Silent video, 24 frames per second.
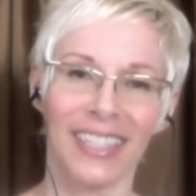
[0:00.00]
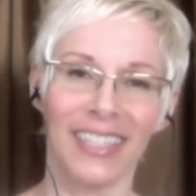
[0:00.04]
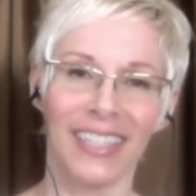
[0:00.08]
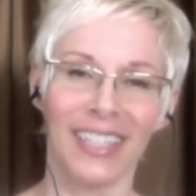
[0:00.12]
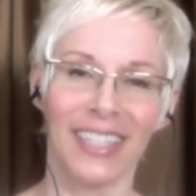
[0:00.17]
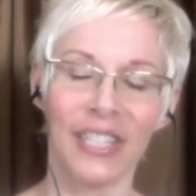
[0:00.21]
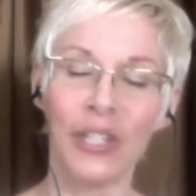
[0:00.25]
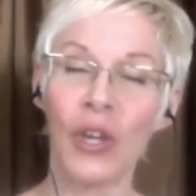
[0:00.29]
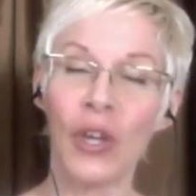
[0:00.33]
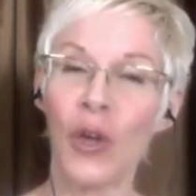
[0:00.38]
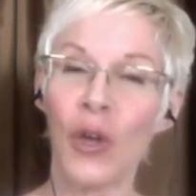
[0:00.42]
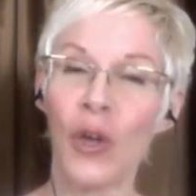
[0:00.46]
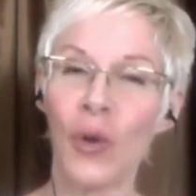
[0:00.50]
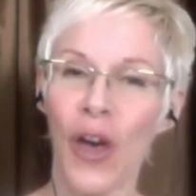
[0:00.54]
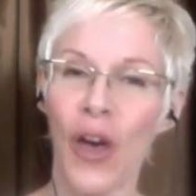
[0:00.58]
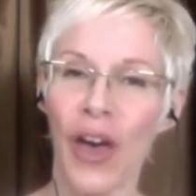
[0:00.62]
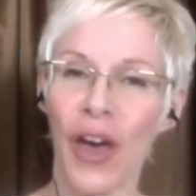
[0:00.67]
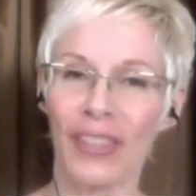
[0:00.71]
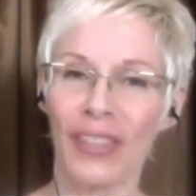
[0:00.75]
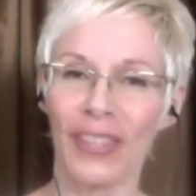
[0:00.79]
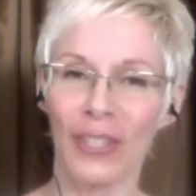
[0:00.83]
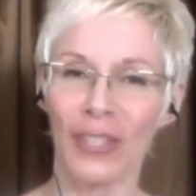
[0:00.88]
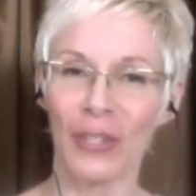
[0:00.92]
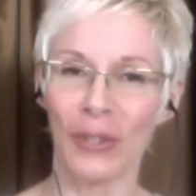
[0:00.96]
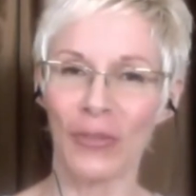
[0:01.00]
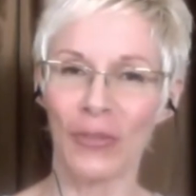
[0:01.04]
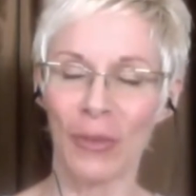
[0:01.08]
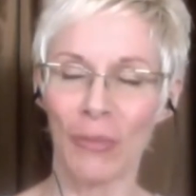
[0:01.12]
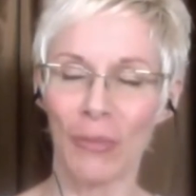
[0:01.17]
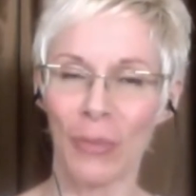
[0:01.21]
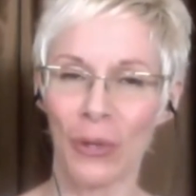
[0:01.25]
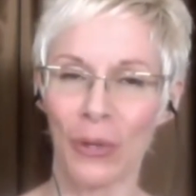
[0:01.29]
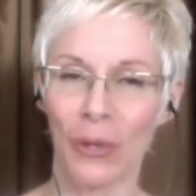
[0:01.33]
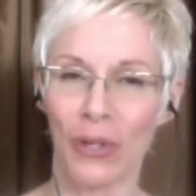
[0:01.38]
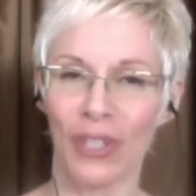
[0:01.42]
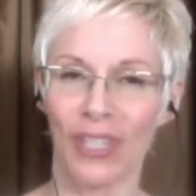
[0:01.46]
the co-author of the
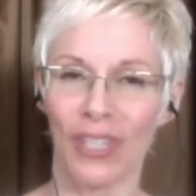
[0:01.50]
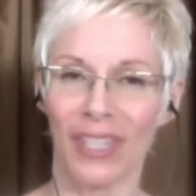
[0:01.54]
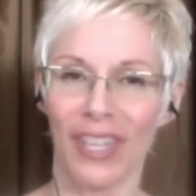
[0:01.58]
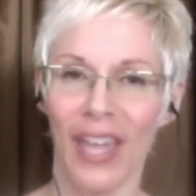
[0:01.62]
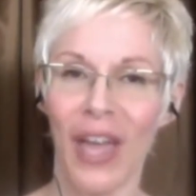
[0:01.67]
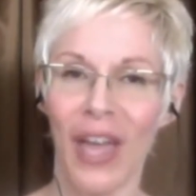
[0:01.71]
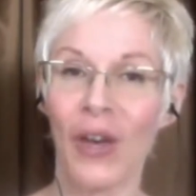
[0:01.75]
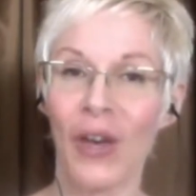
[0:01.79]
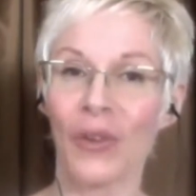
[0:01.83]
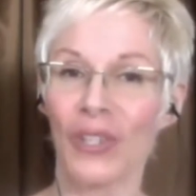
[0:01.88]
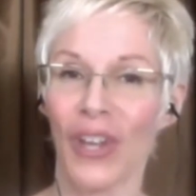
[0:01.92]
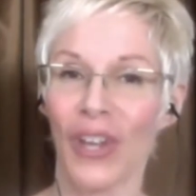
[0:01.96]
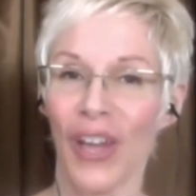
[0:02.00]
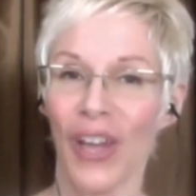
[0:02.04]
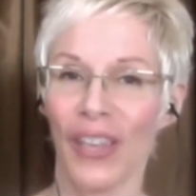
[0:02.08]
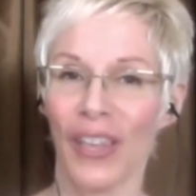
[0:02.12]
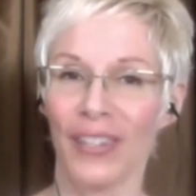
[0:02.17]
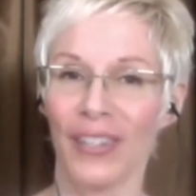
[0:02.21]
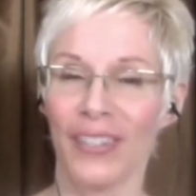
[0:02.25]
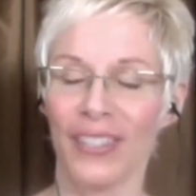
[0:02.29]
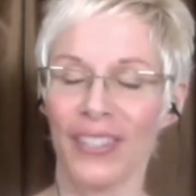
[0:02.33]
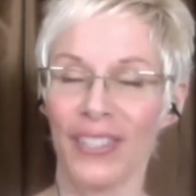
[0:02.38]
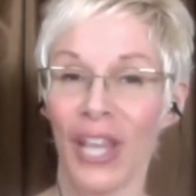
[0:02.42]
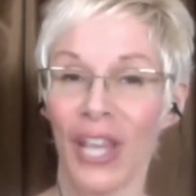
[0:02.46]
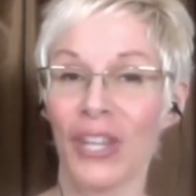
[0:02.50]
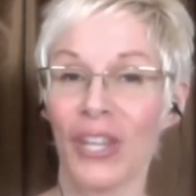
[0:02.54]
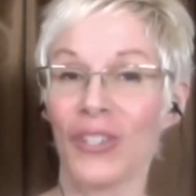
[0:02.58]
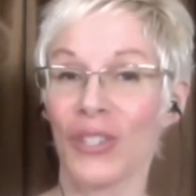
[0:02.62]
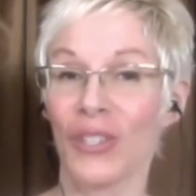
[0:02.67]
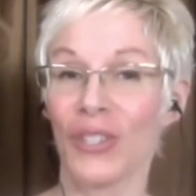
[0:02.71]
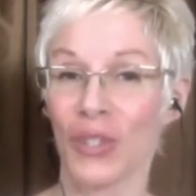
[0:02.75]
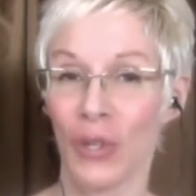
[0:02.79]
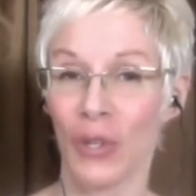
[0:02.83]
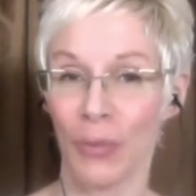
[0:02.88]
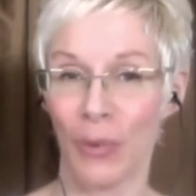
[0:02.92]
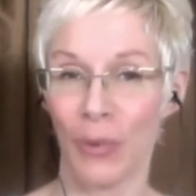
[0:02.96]
book, How God
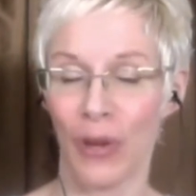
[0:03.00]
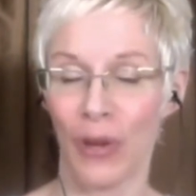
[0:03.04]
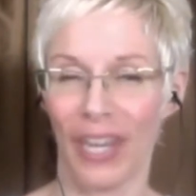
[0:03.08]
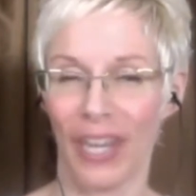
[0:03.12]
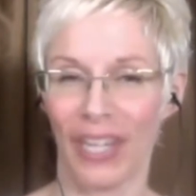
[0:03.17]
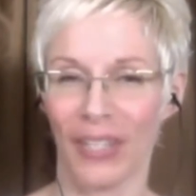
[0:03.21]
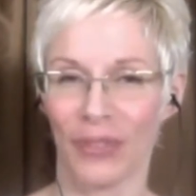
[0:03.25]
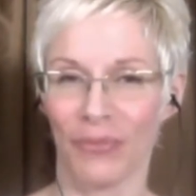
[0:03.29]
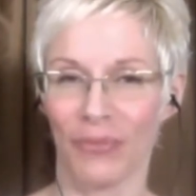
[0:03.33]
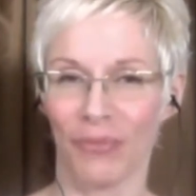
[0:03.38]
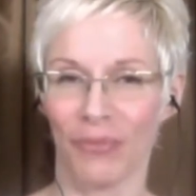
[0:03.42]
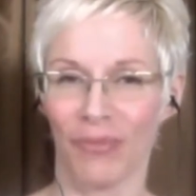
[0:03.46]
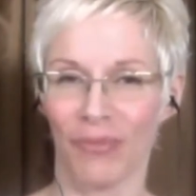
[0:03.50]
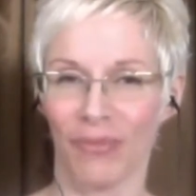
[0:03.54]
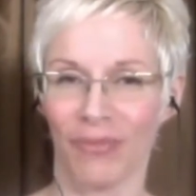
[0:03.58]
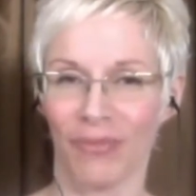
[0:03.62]
Changes Your Brain.